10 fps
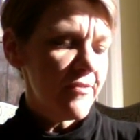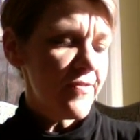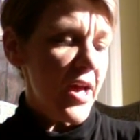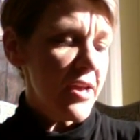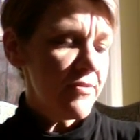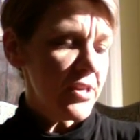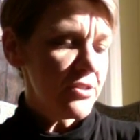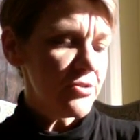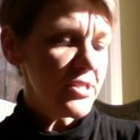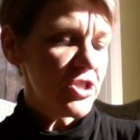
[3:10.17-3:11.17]

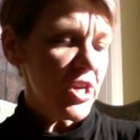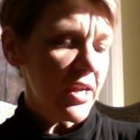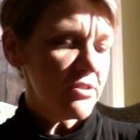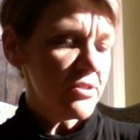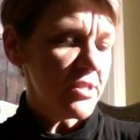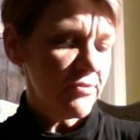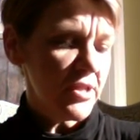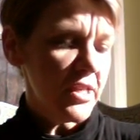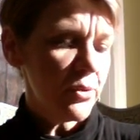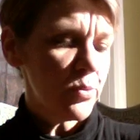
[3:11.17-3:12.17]
500 shekels of
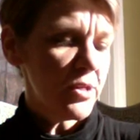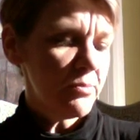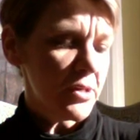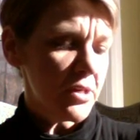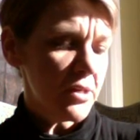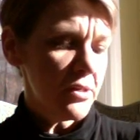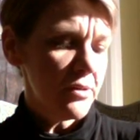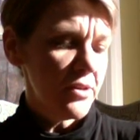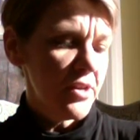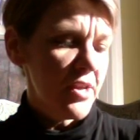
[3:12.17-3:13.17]
liquid myrrh,
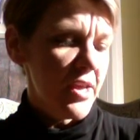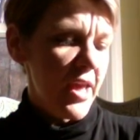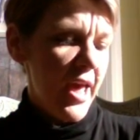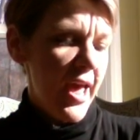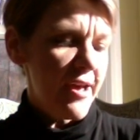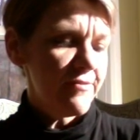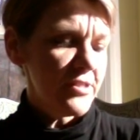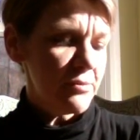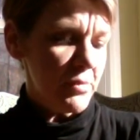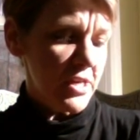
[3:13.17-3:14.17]
half
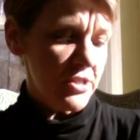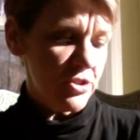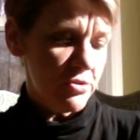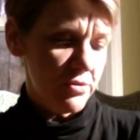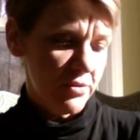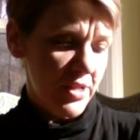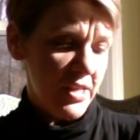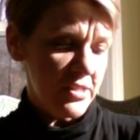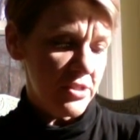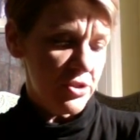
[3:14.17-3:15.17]
as much,
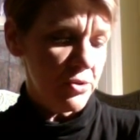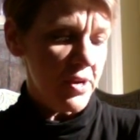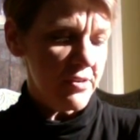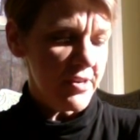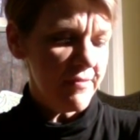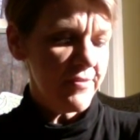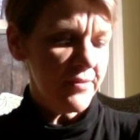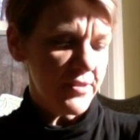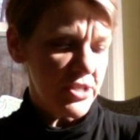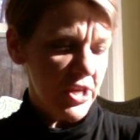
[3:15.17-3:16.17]
that is
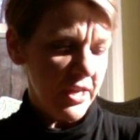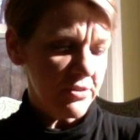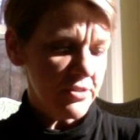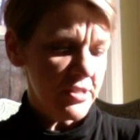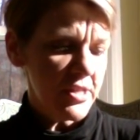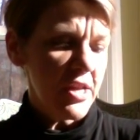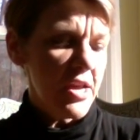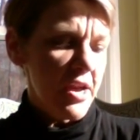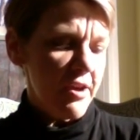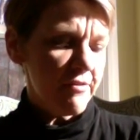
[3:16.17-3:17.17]
250 shekels,
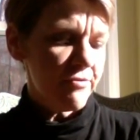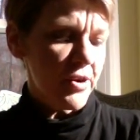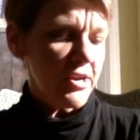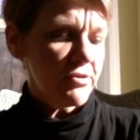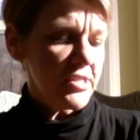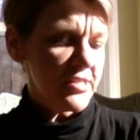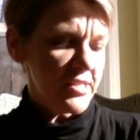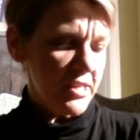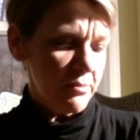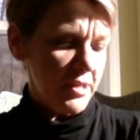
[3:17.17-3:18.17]
of fragrant
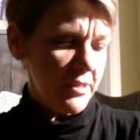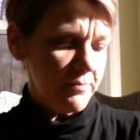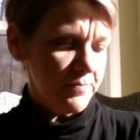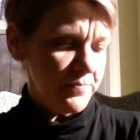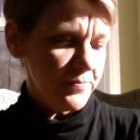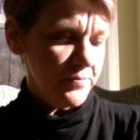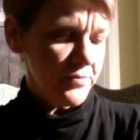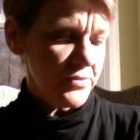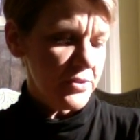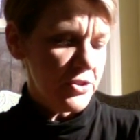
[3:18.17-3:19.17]
cinnamon,
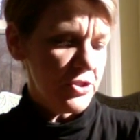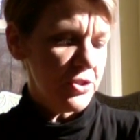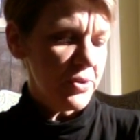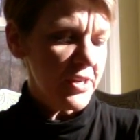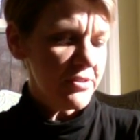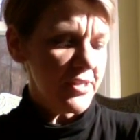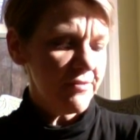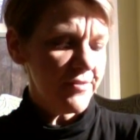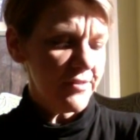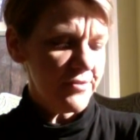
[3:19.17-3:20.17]

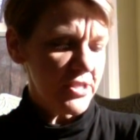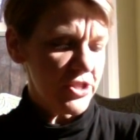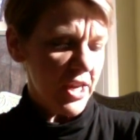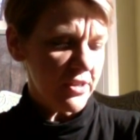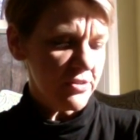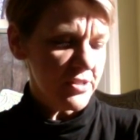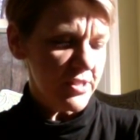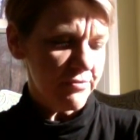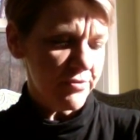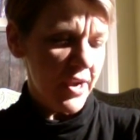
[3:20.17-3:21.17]
250 shekels
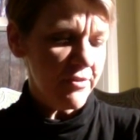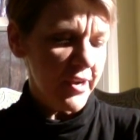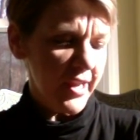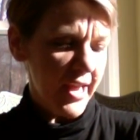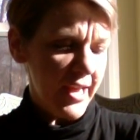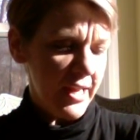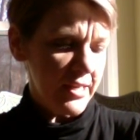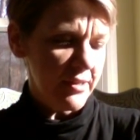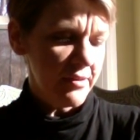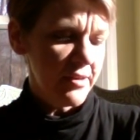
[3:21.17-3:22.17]
of fragrant
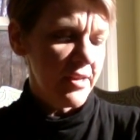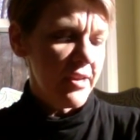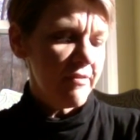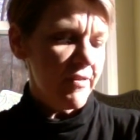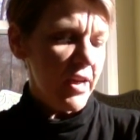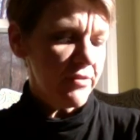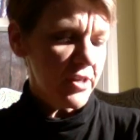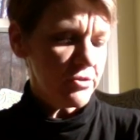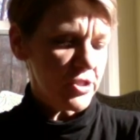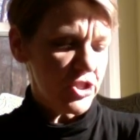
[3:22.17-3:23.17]
cane,
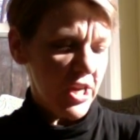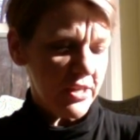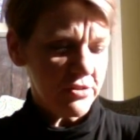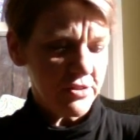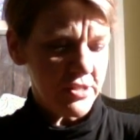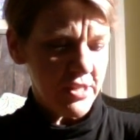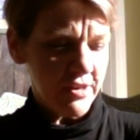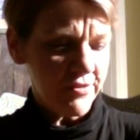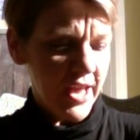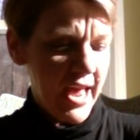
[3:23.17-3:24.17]
500 shekels
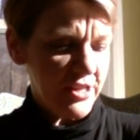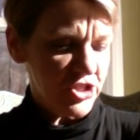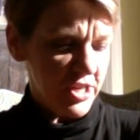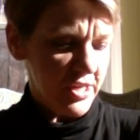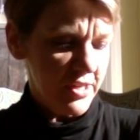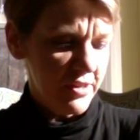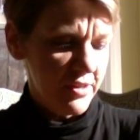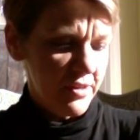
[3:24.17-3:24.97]
of cassia,